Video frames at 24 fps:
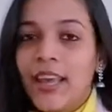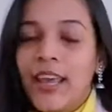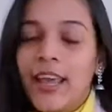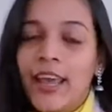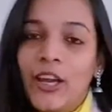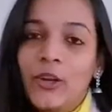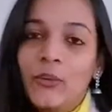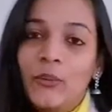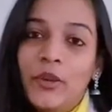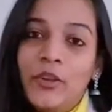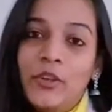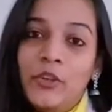
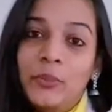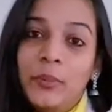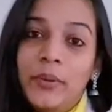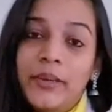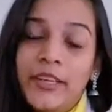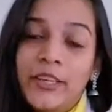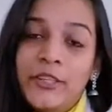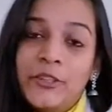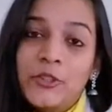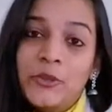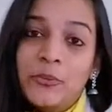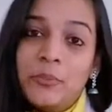and when you
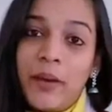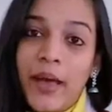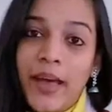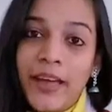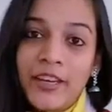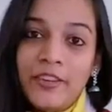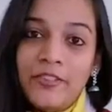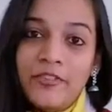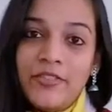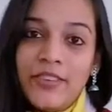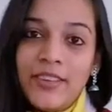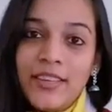begin to
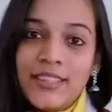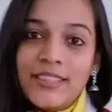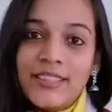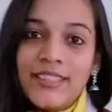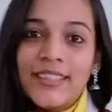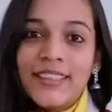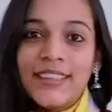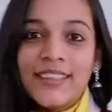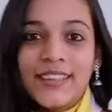manifest,